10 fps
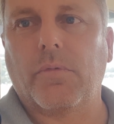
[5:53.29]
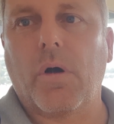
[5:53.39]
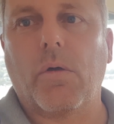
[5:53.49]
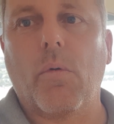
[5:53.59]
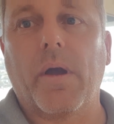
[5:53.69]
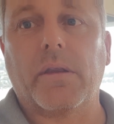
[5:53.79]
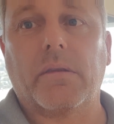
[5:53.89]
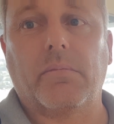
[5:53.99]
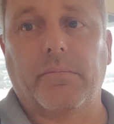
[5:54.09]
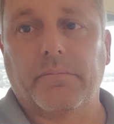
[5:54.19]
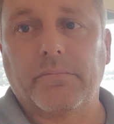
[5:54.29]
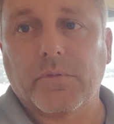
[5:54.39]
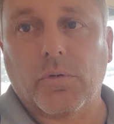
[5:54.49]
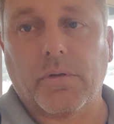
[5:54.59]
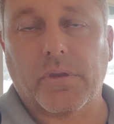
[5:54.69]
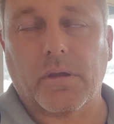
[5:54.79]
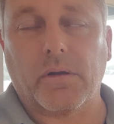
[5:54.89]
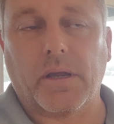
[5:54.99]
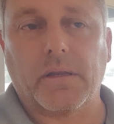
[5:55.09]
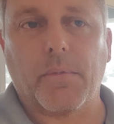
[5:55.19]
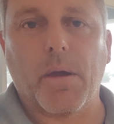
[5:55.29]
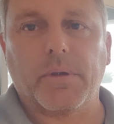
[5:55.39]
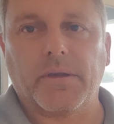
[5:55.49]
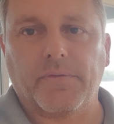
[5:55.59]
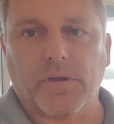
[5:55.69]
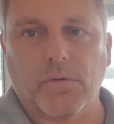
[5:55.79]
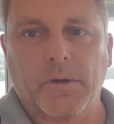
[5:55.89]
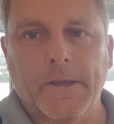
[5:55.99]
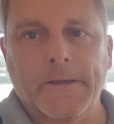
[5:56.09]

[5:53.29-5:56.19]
while always, well, certainly at the moment, difficult,